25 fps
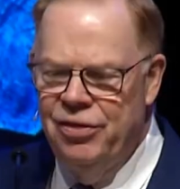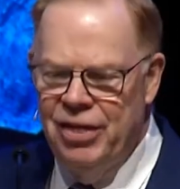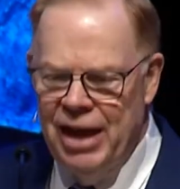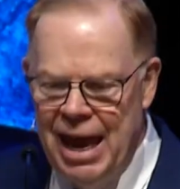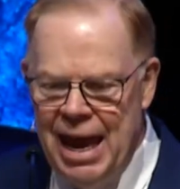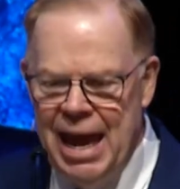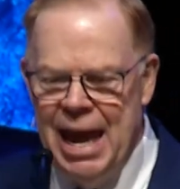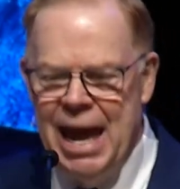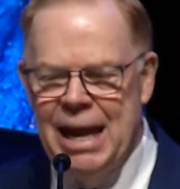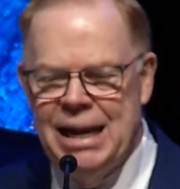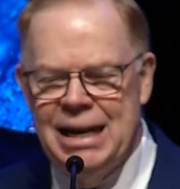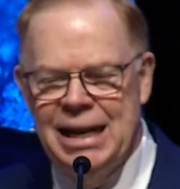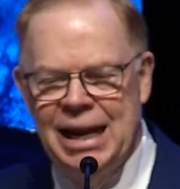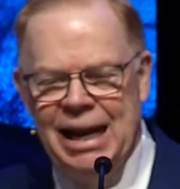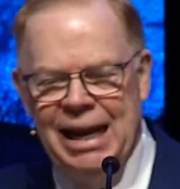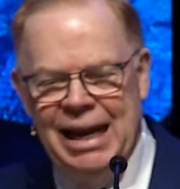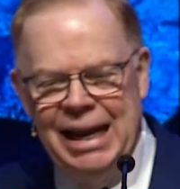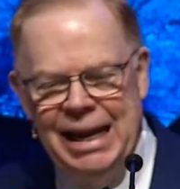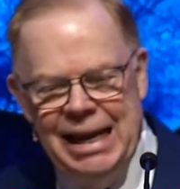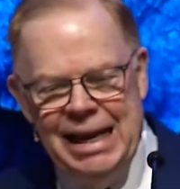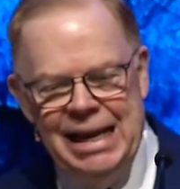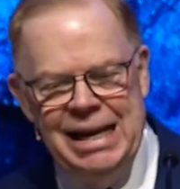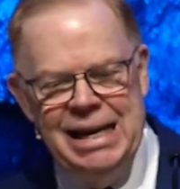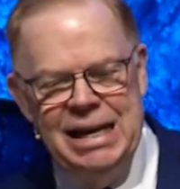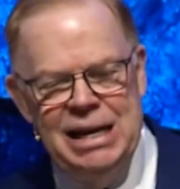That
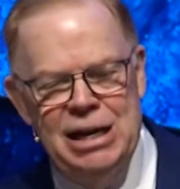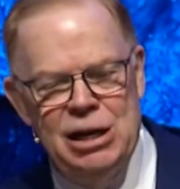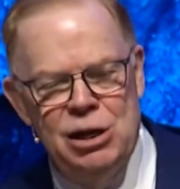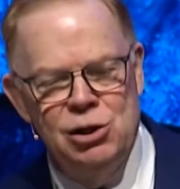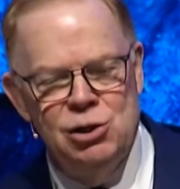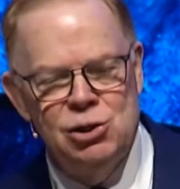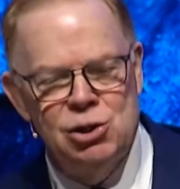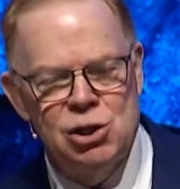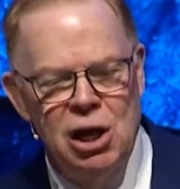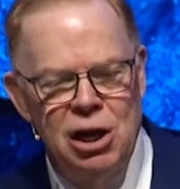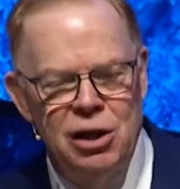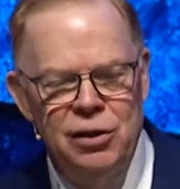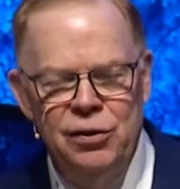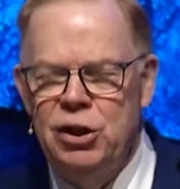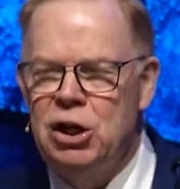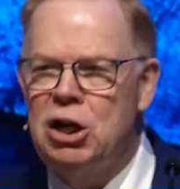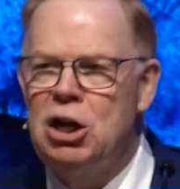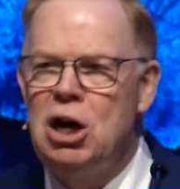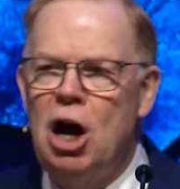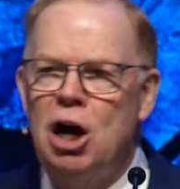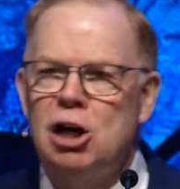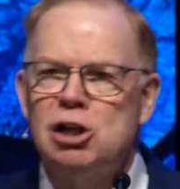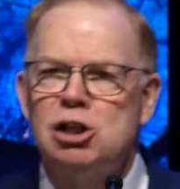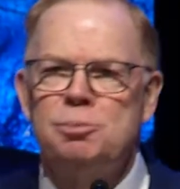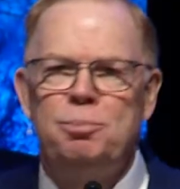is the
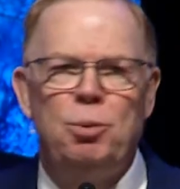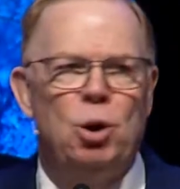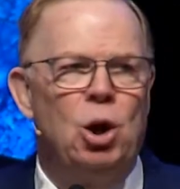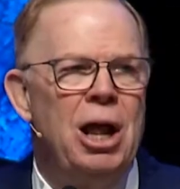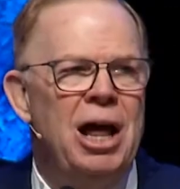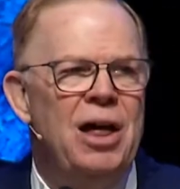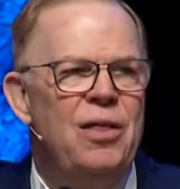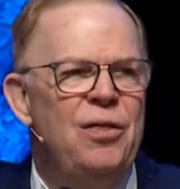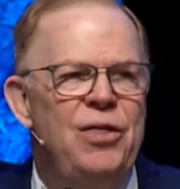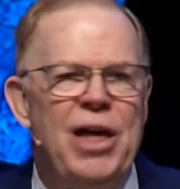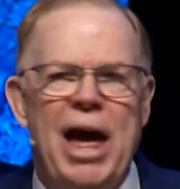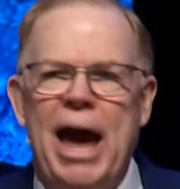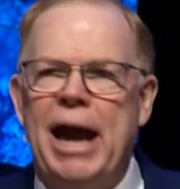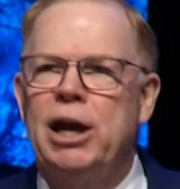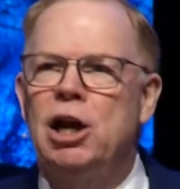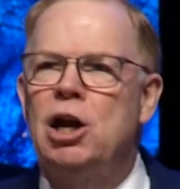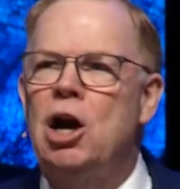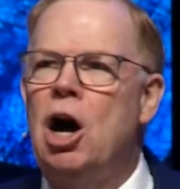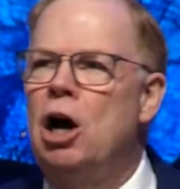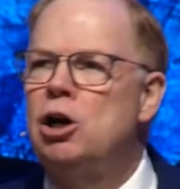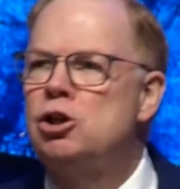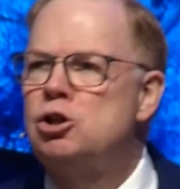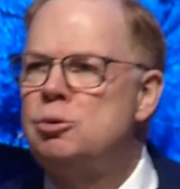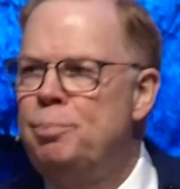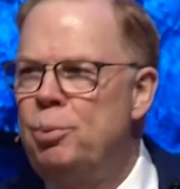gospel. That
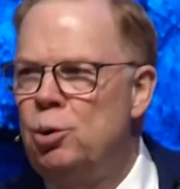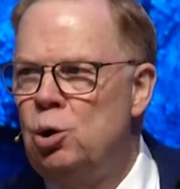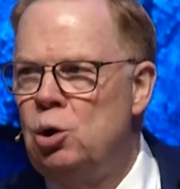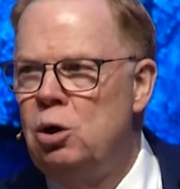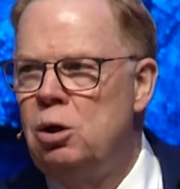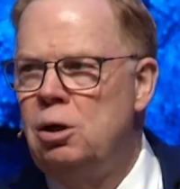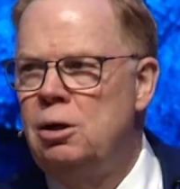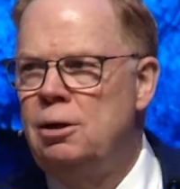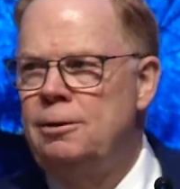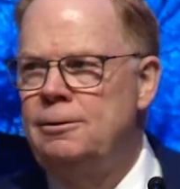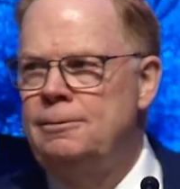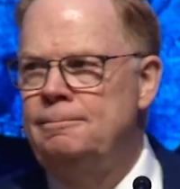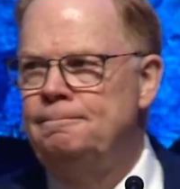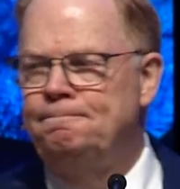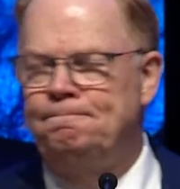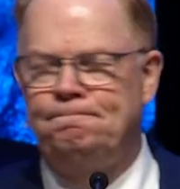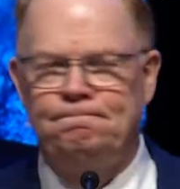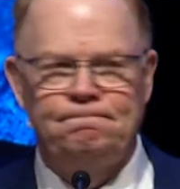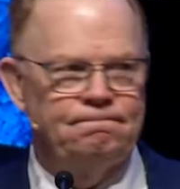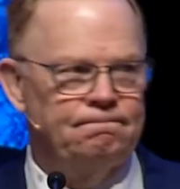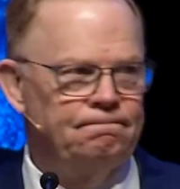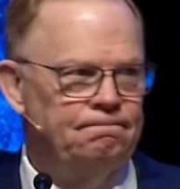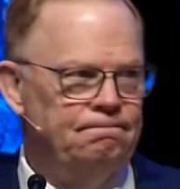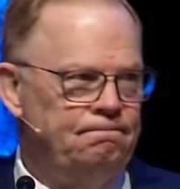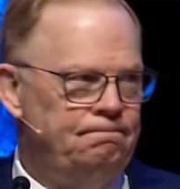gospel
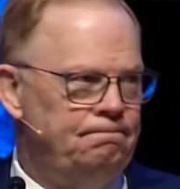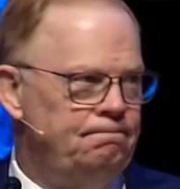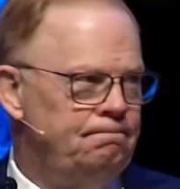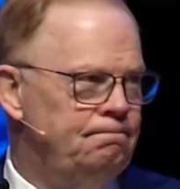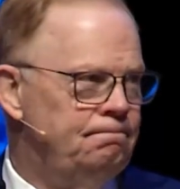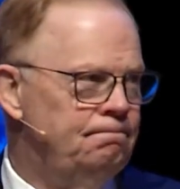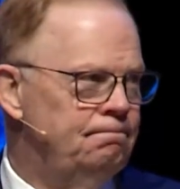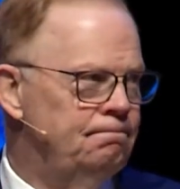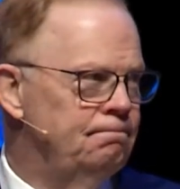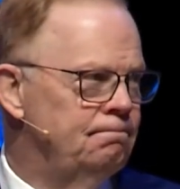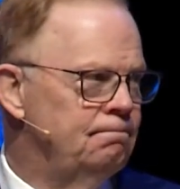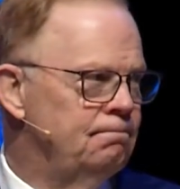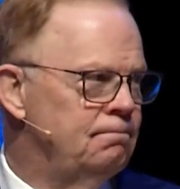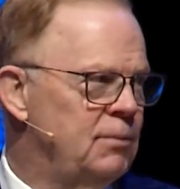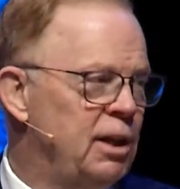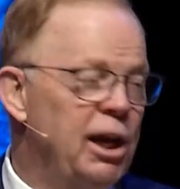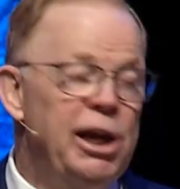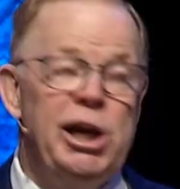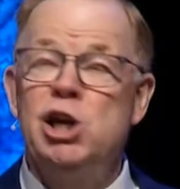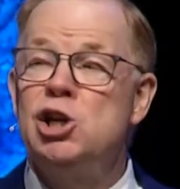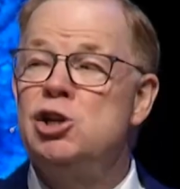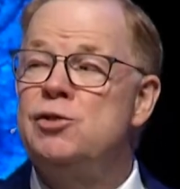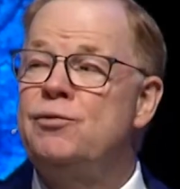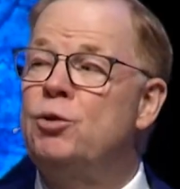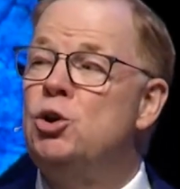
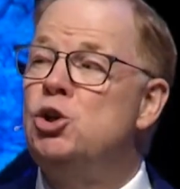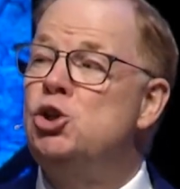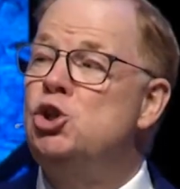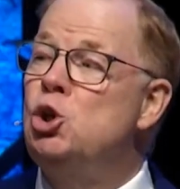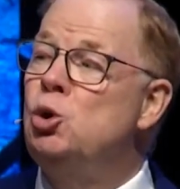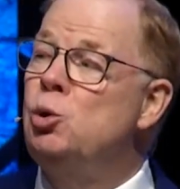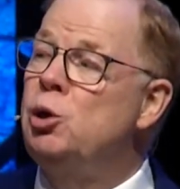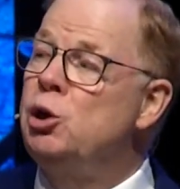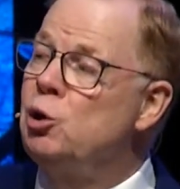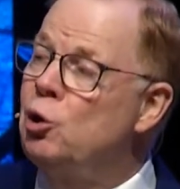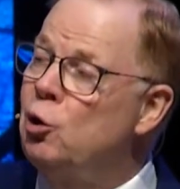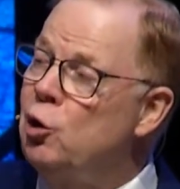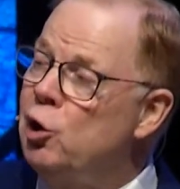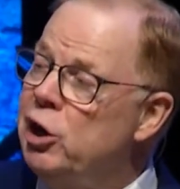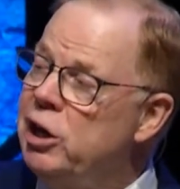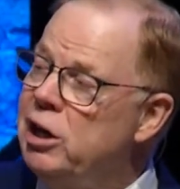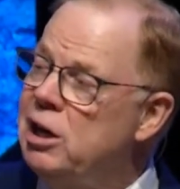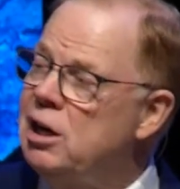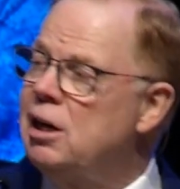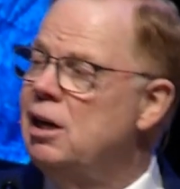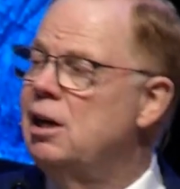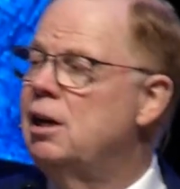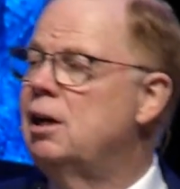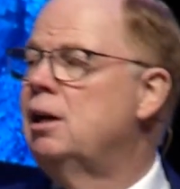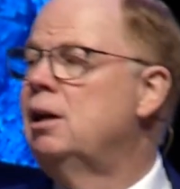is for Jew and Greek.